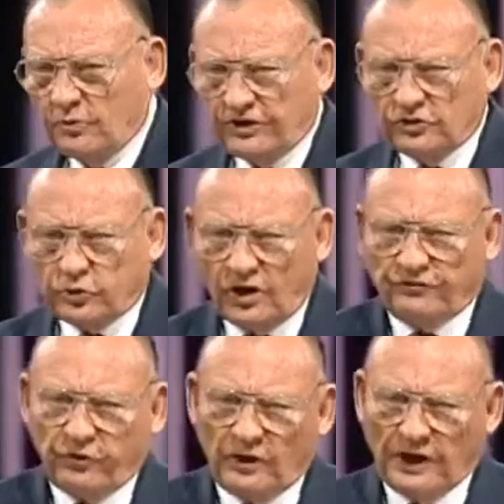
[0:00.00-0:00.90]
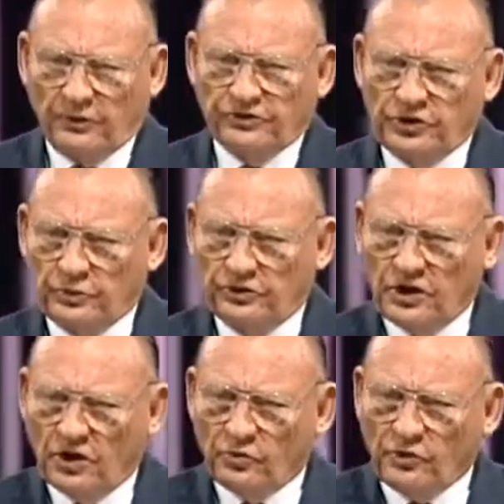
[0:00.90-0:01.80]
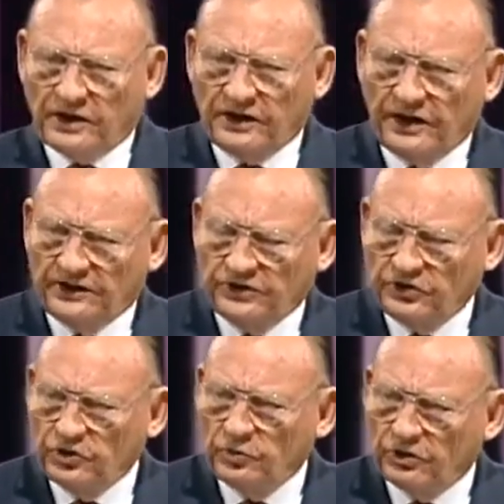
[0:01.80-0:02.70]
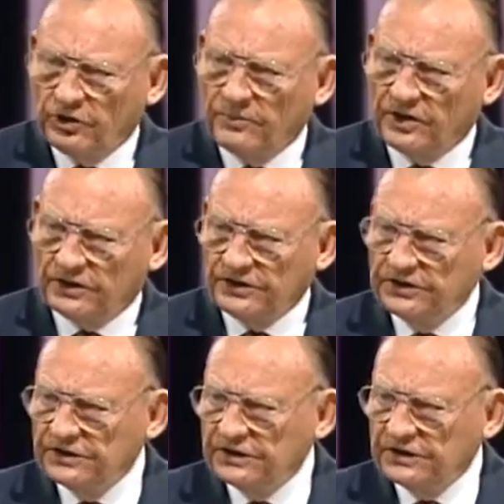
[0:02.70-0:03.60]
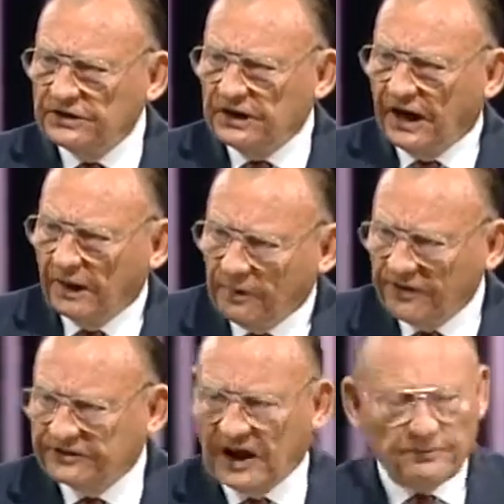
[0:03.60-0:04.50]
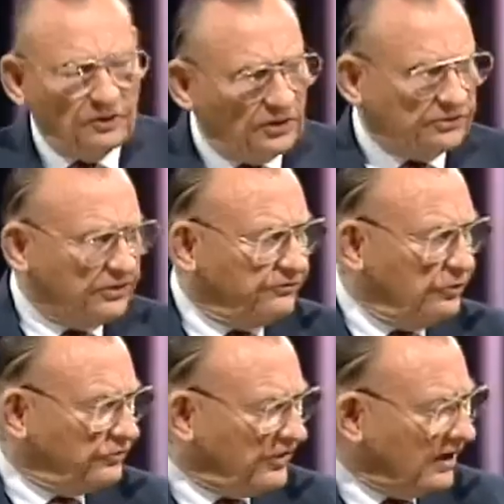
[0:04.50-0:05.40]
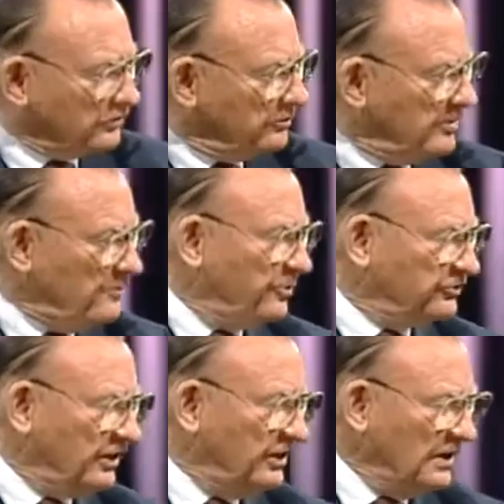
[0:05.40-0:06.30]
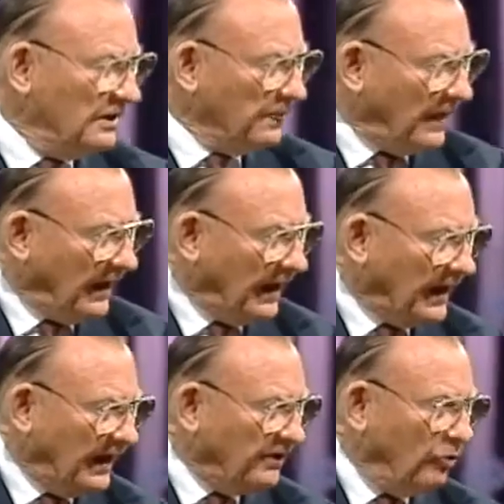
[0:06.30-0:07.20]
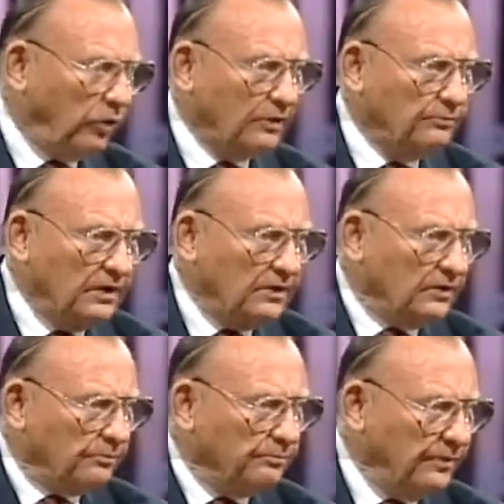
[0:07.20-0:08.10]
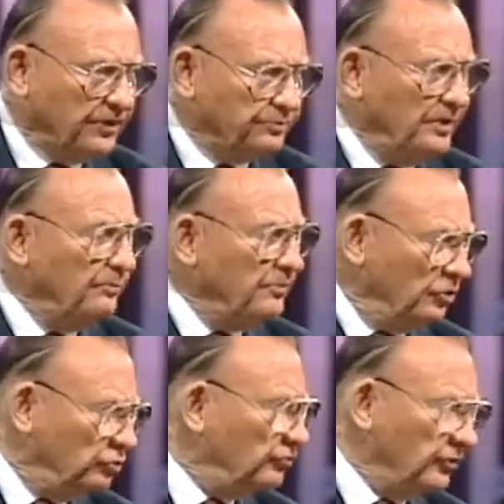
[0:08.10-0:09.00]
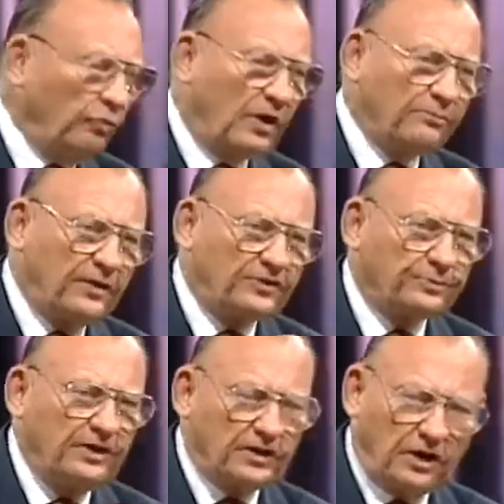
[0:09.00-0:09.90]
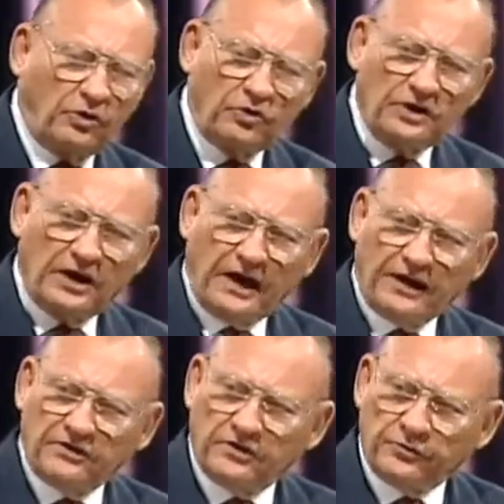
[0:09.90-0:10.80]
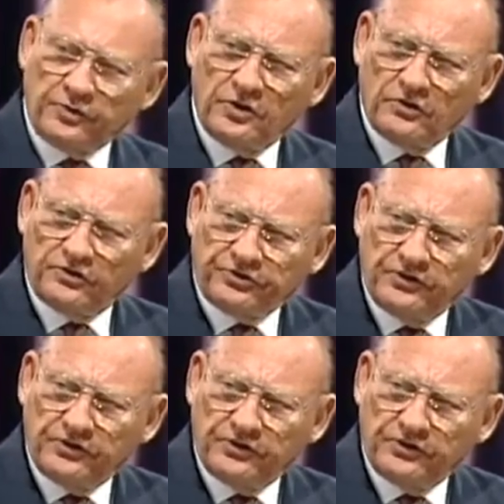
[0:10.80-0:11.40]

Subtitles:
within 24 hours, you would recognize that you were an American. And by the time you looked at a few thousand people, you'd say, and I know what makes me move and what makes me go. You